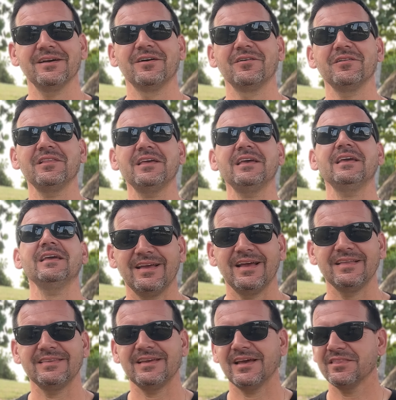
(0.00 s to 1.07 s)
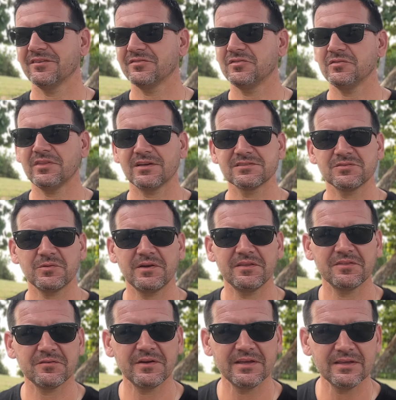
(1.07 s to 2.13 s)
Only at the end of
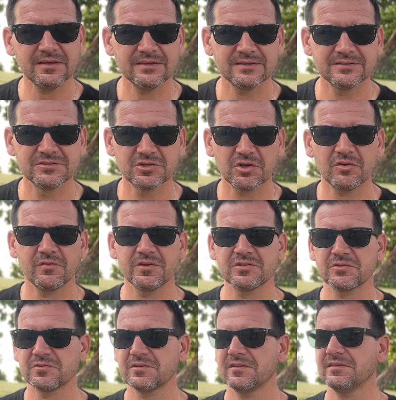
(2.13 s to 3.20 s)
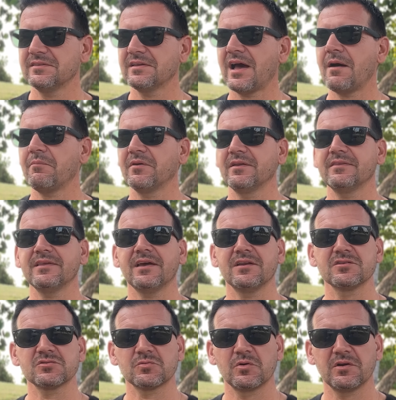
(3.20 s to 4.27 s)
2023, Djokovic was on top of the
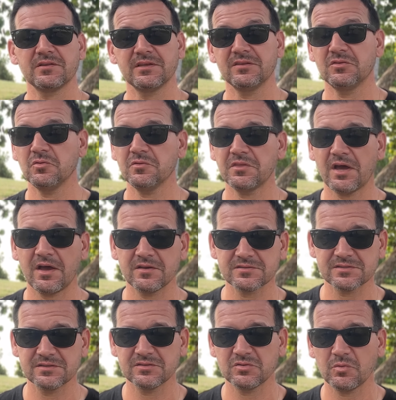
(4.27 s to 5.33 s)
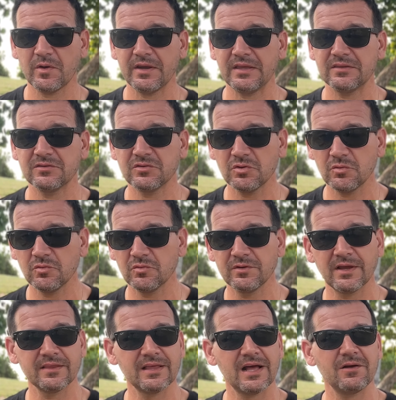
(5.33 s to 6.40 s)
tennis world. In 2022,
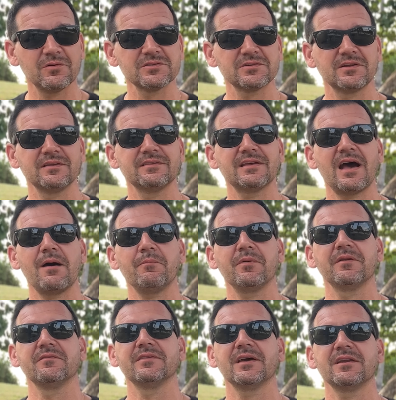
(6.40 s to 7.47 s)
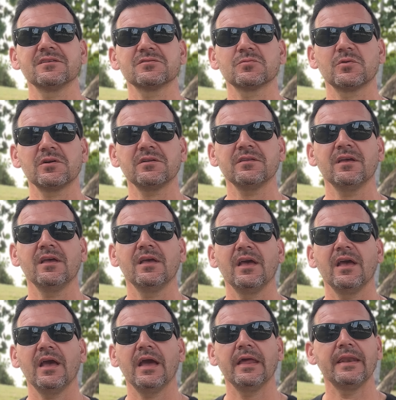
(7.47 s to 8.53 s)
Nadal was on the top of the tennis world.
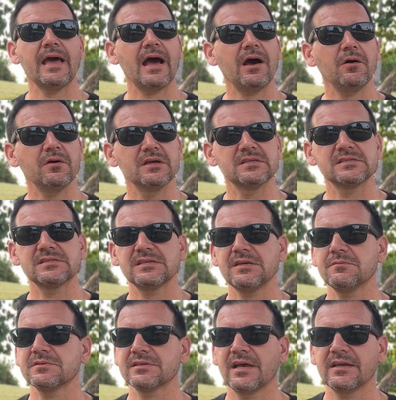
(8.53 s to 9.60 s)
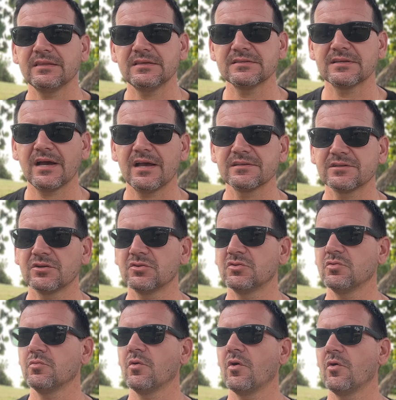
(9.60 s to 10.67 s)
And now it seems like these guys are
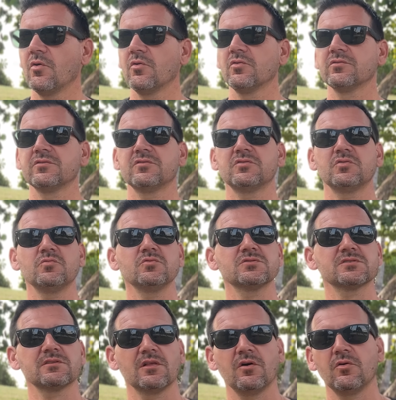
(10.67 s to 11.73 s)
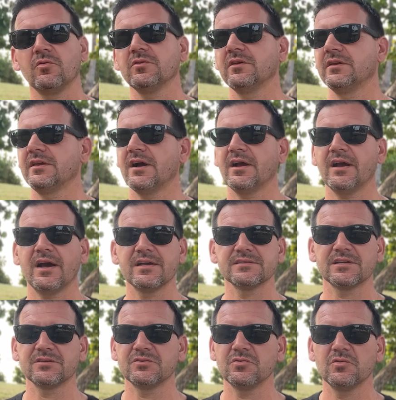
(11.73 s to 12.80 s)
too old, too slow. The young guys
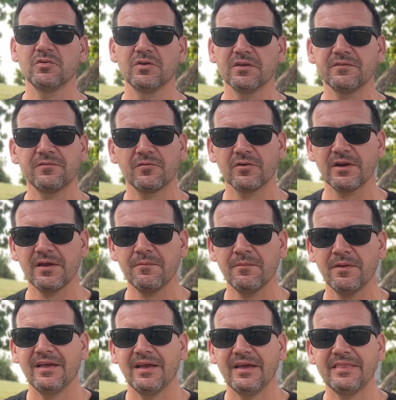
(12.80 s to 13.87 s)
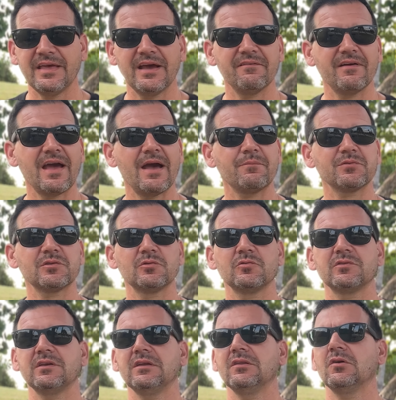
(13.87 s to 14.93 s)
are too good for them. And they have
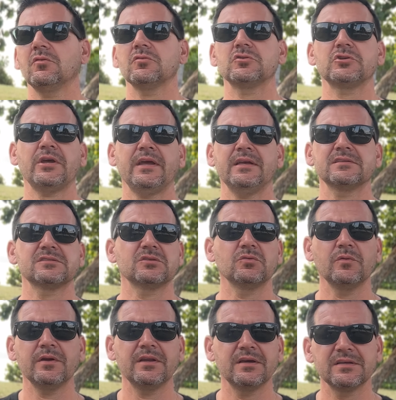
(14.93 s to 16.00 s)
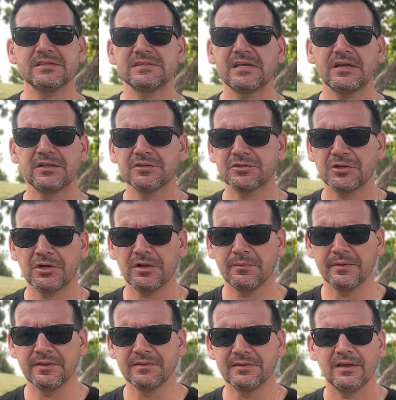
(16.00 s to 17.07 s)
absolutely no chance to win a single
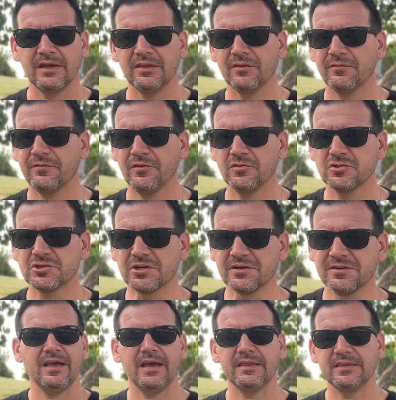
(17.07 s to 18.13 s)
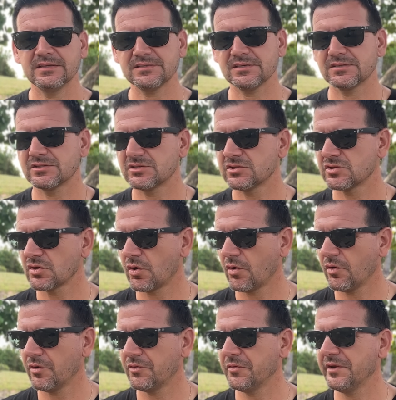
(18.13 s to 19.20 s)
tournament in the future. And this is
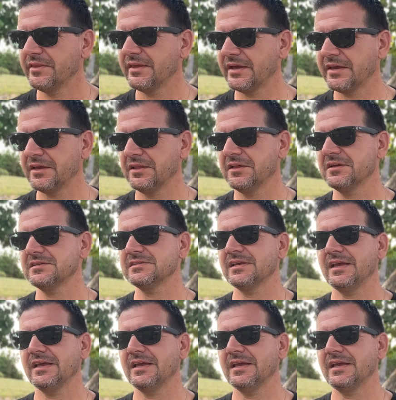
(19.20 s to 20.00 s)
so ridiculous.